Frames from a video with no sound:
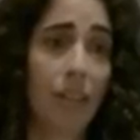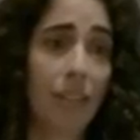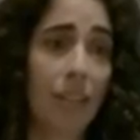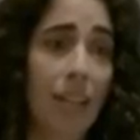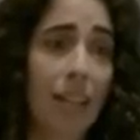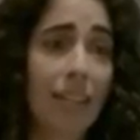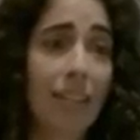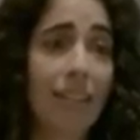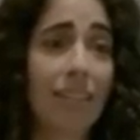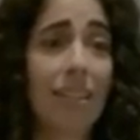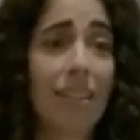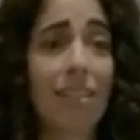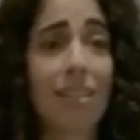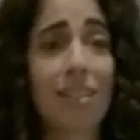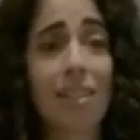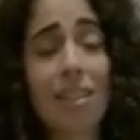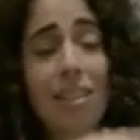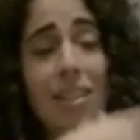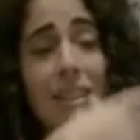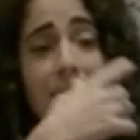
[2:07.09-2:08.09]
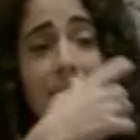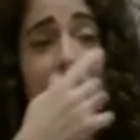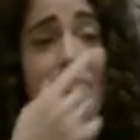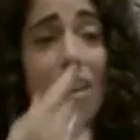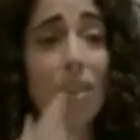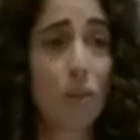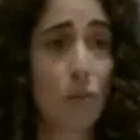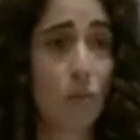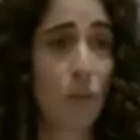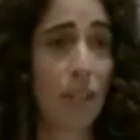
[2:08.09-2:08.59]
that's just
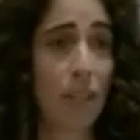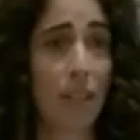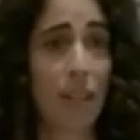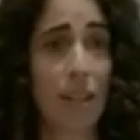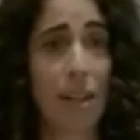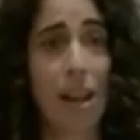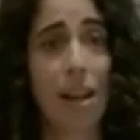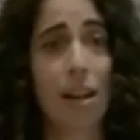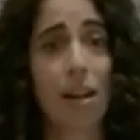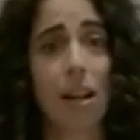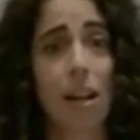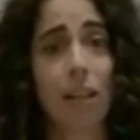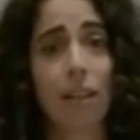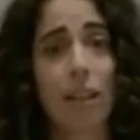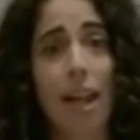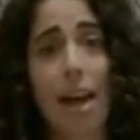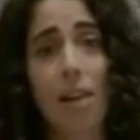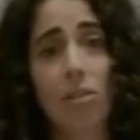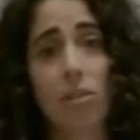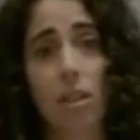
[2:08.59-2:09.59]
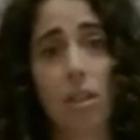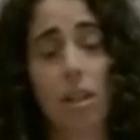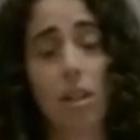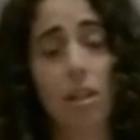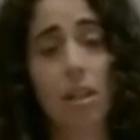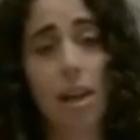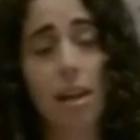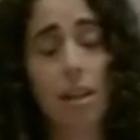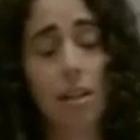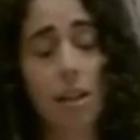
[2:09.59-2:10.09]
another reason not
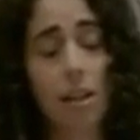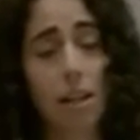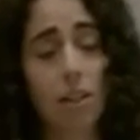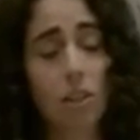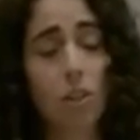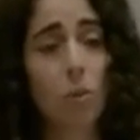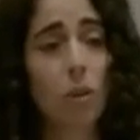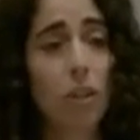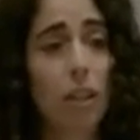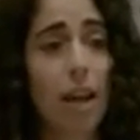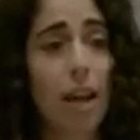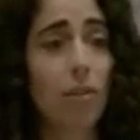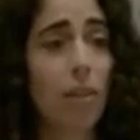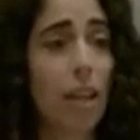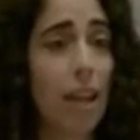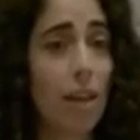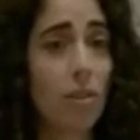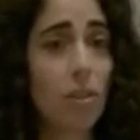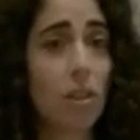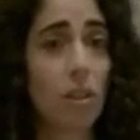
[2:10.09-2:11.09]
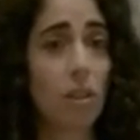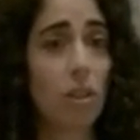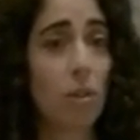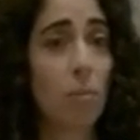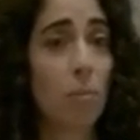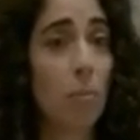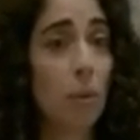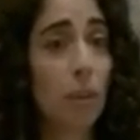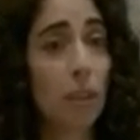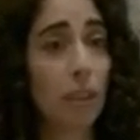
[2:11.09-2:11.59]
to allow counsel
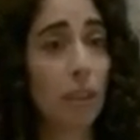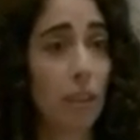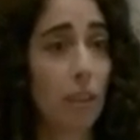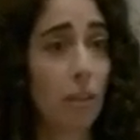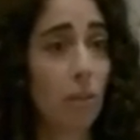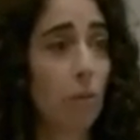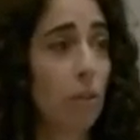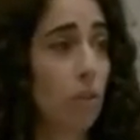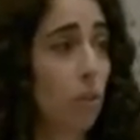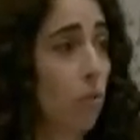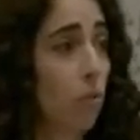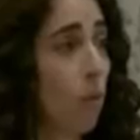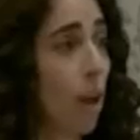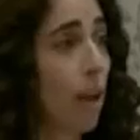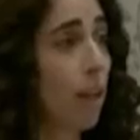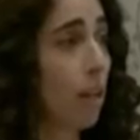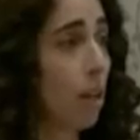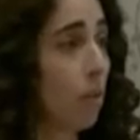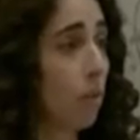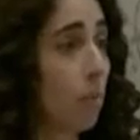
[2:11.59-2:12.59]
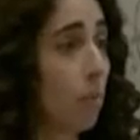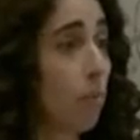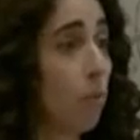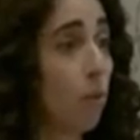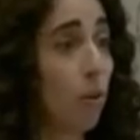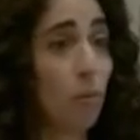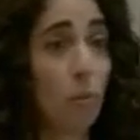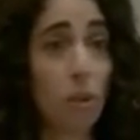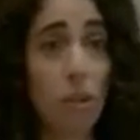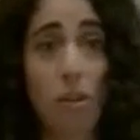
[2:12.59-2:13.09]
to bully you into writing a
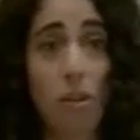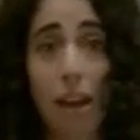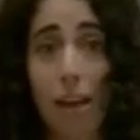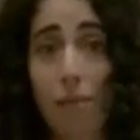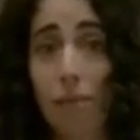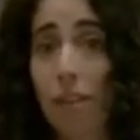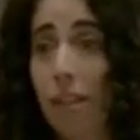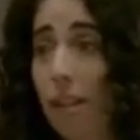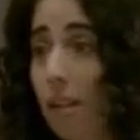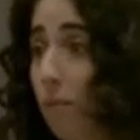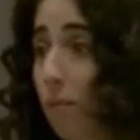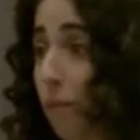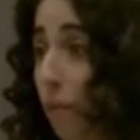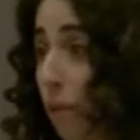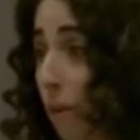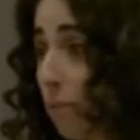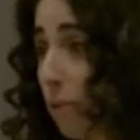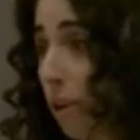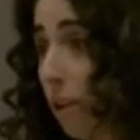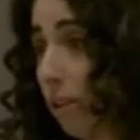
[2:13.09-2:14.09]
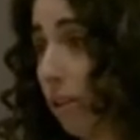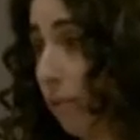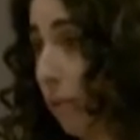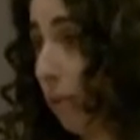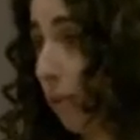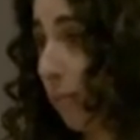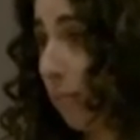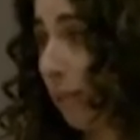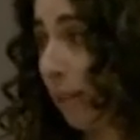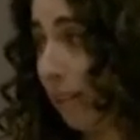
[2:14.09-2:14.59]
report when you haven't yet formed all of
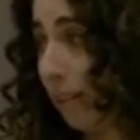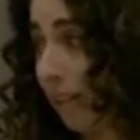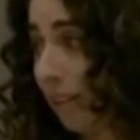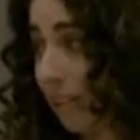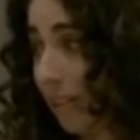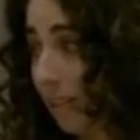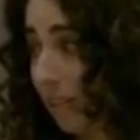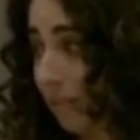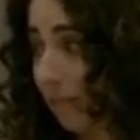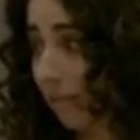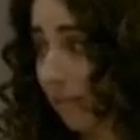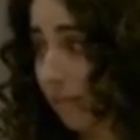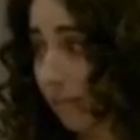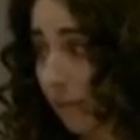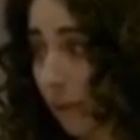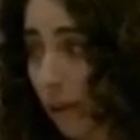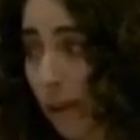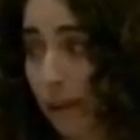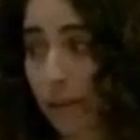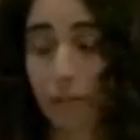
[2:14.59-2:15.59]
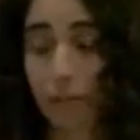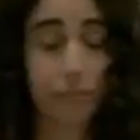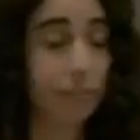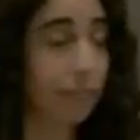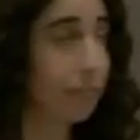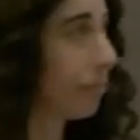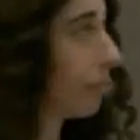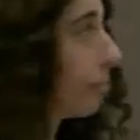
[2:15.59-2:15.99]
your opinions, okay?